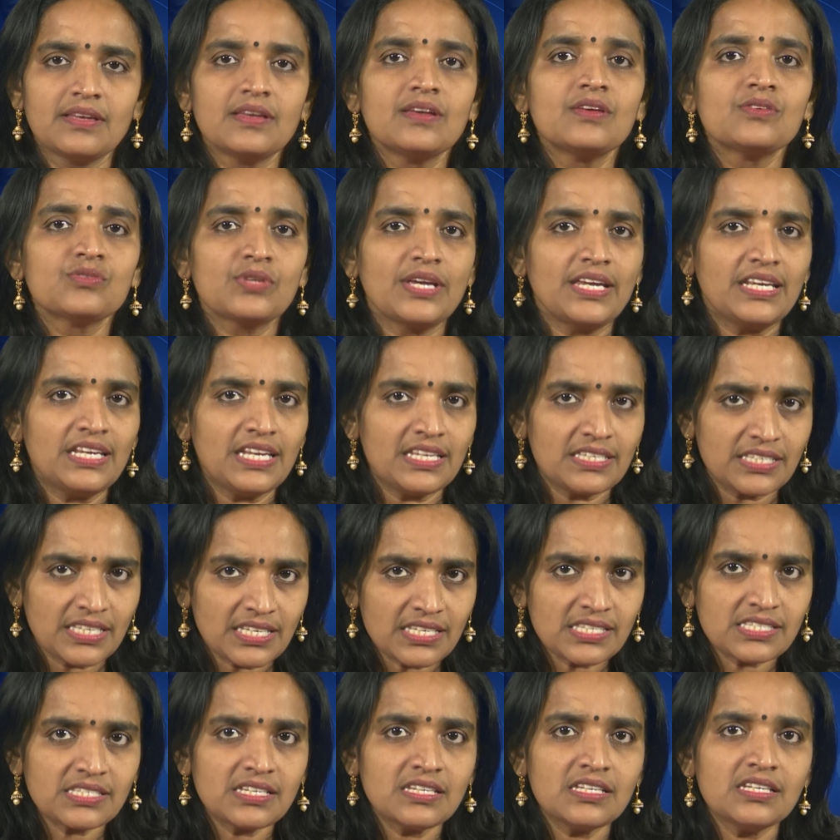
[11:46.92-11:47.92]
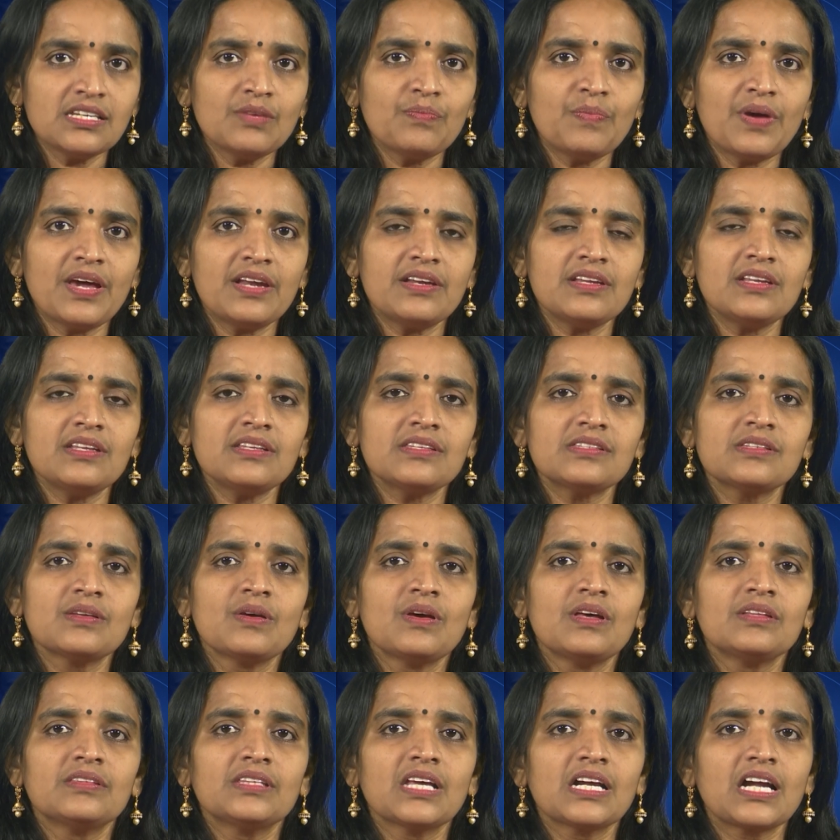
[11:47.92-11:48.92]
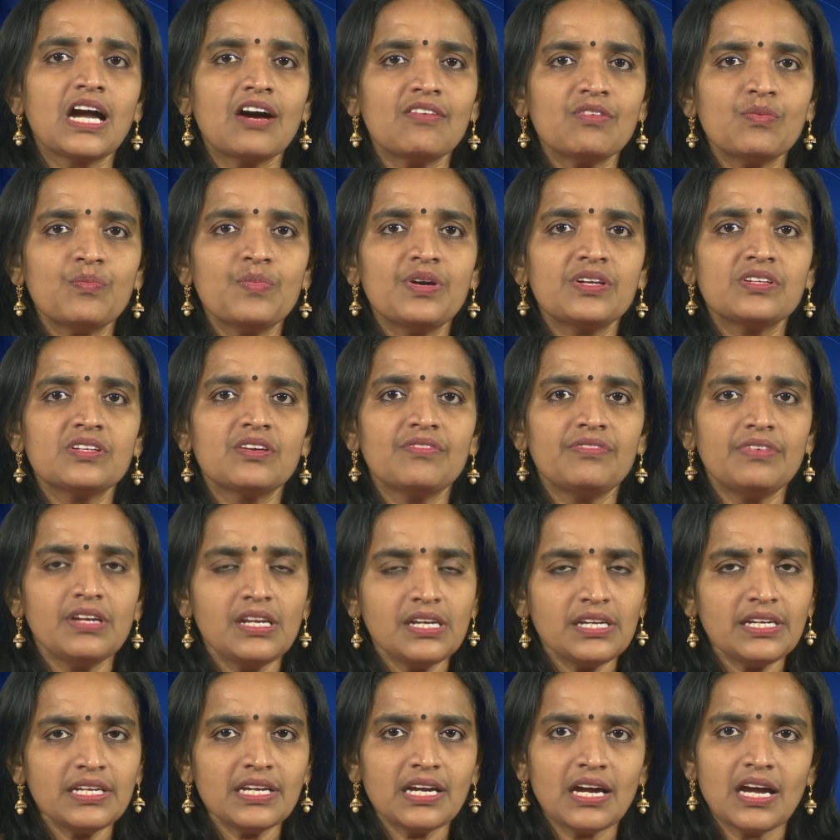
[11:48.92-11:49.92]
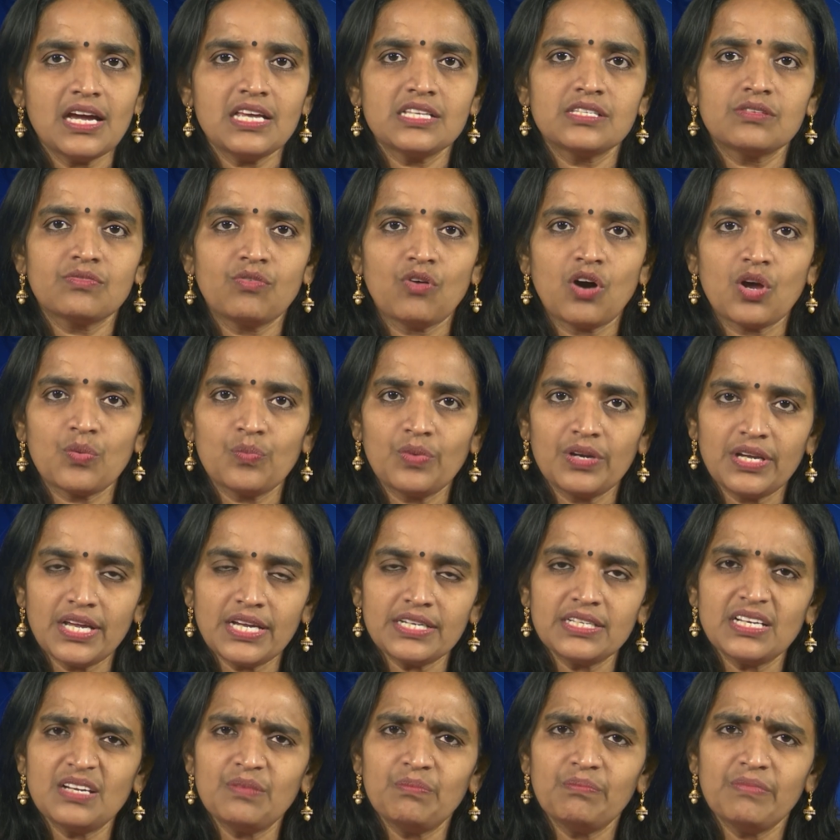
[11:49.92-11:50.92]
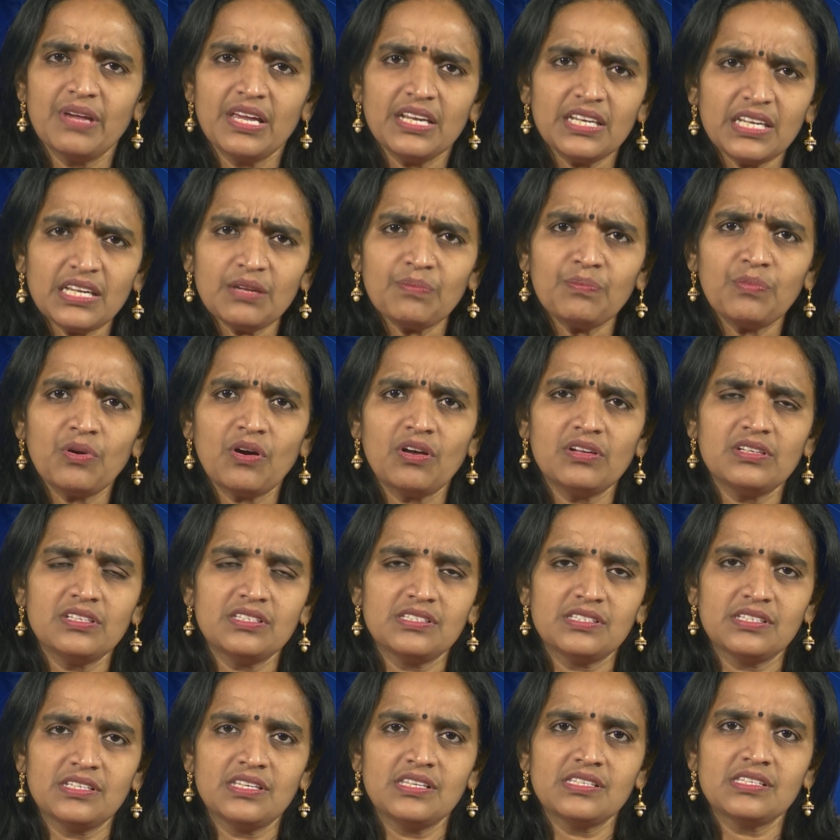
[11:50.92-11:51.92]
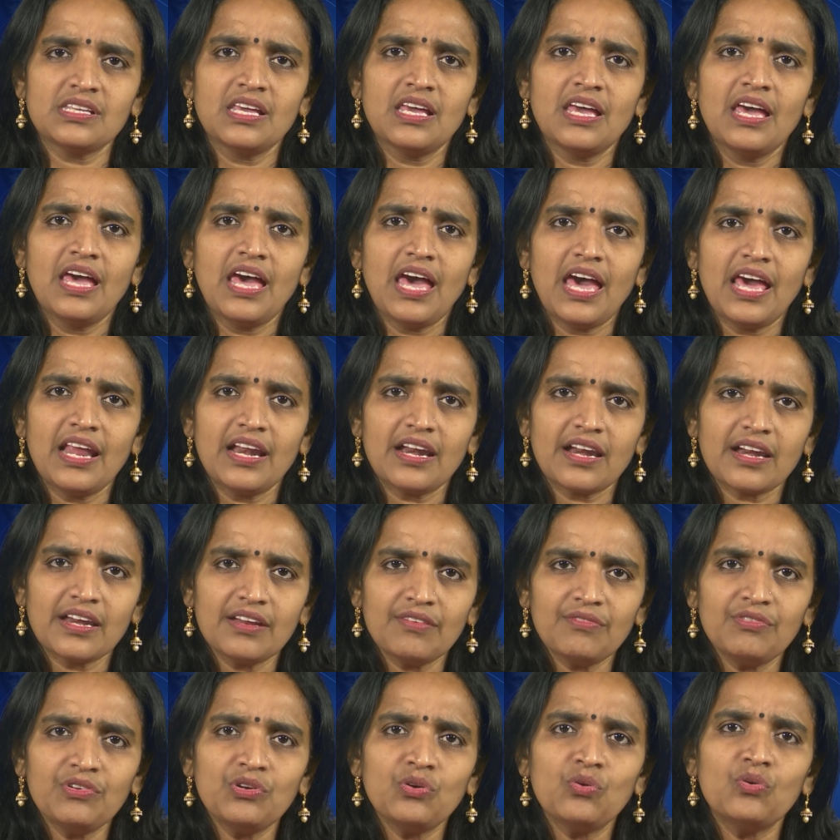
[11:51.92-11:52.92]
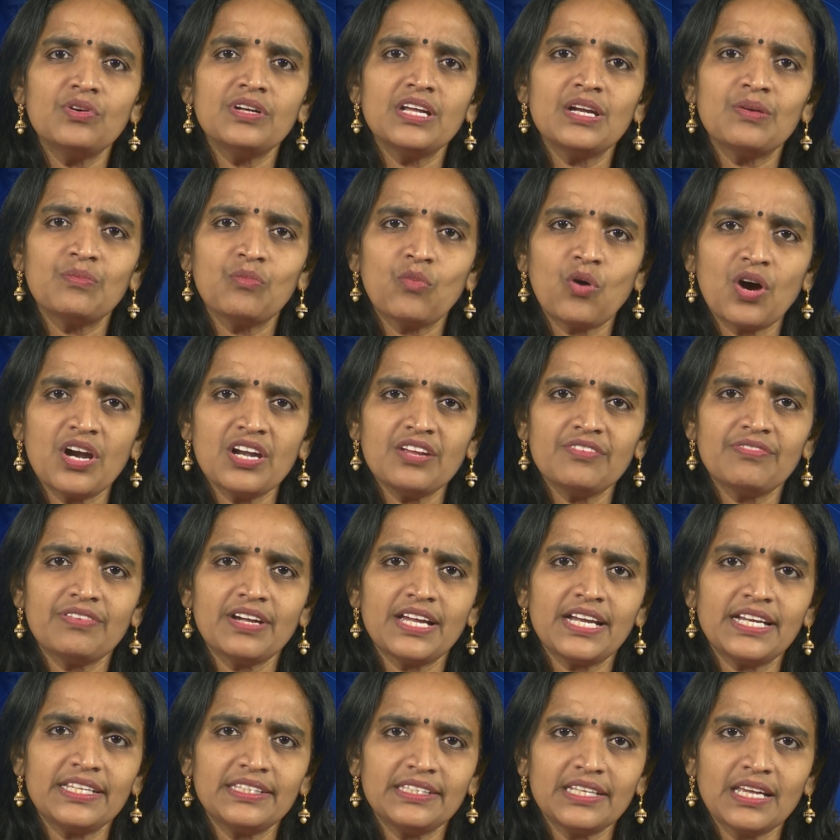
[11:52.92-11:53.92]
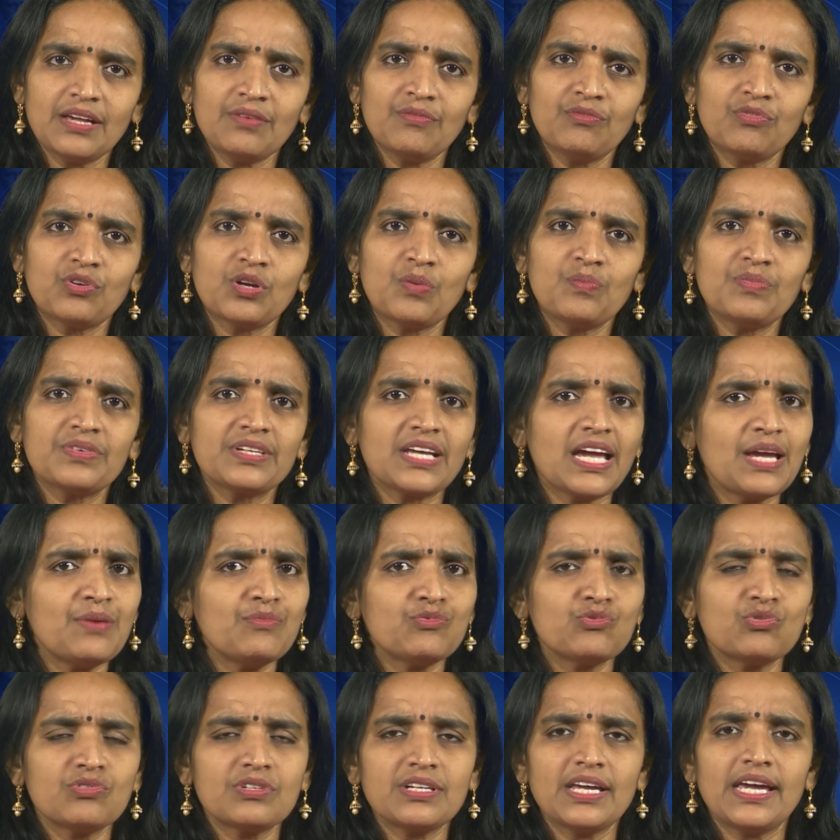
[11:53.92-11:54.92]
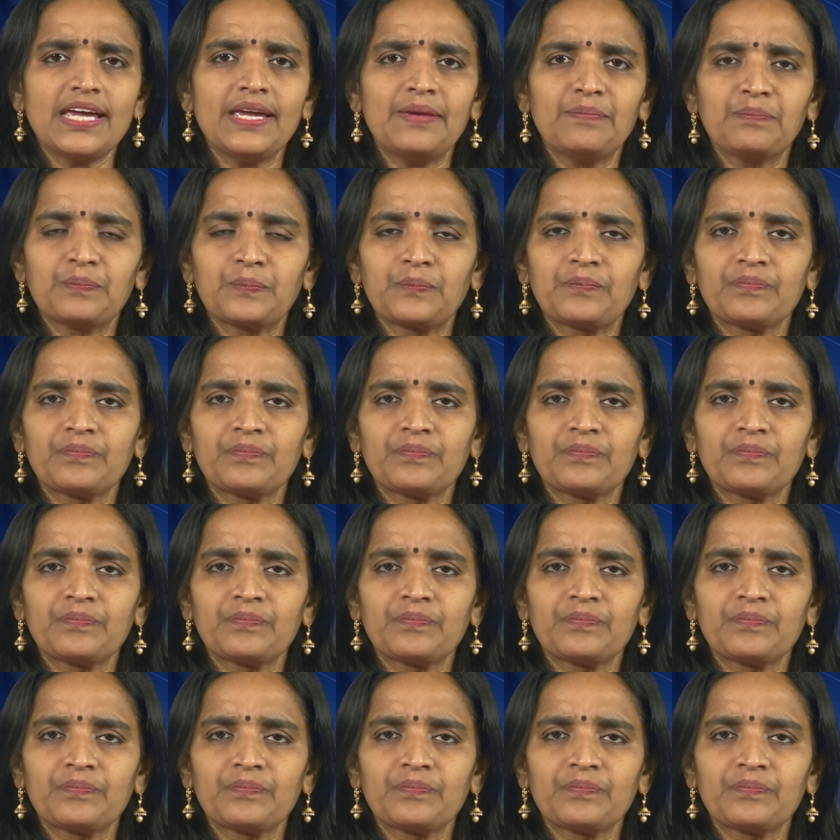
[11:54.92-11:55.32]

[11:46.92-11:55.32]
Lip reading: So, since independence, the government of India has formulated many policies and reviewed and modified them from time to time,